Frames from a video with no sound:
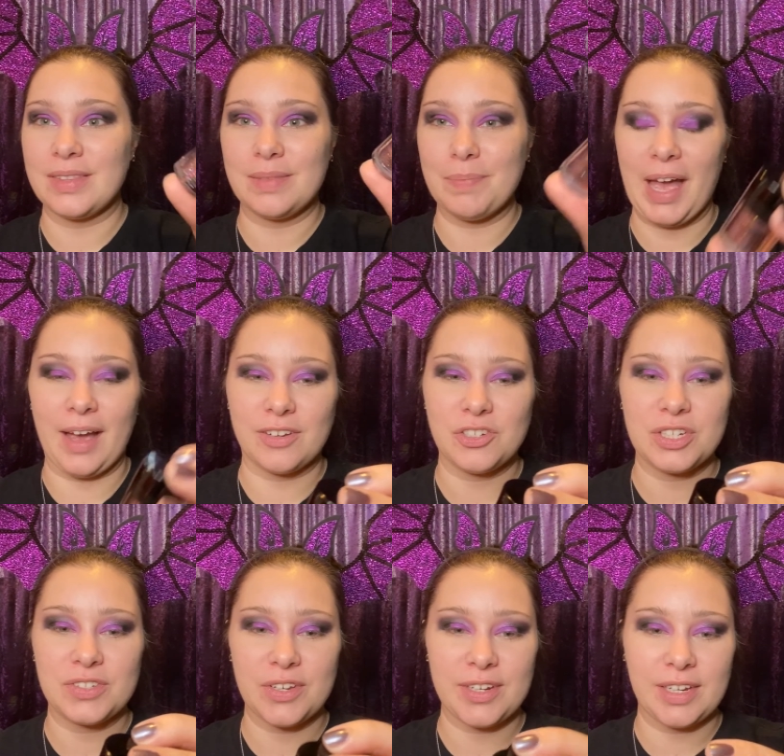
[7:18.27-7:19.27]

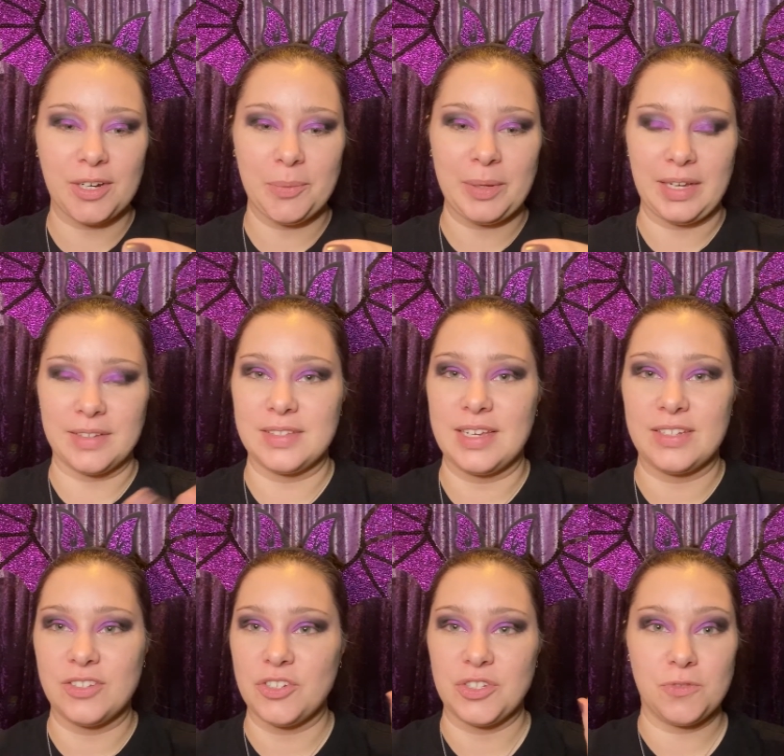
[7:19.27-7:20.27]
packagings on here because
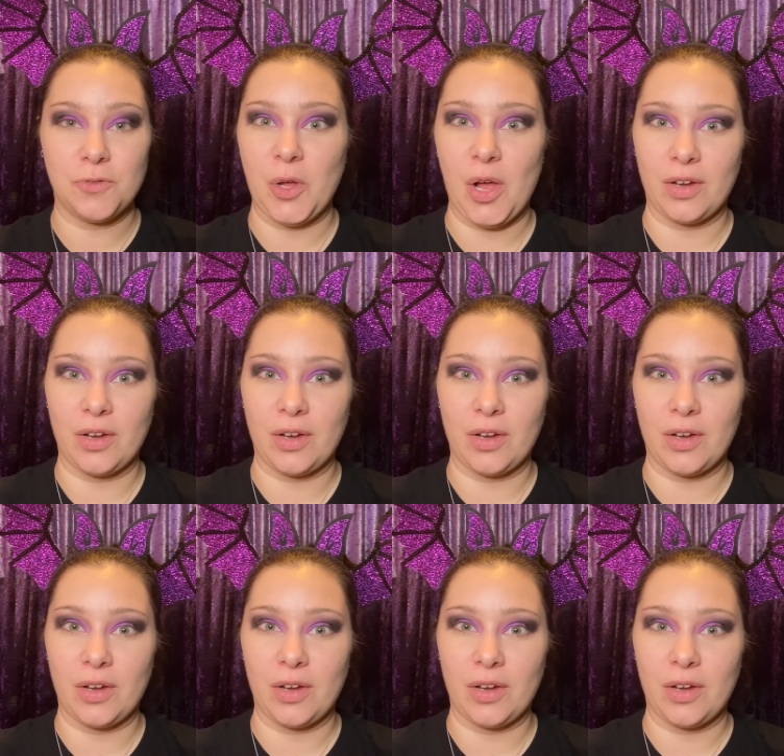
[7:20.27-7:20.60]
it's just full on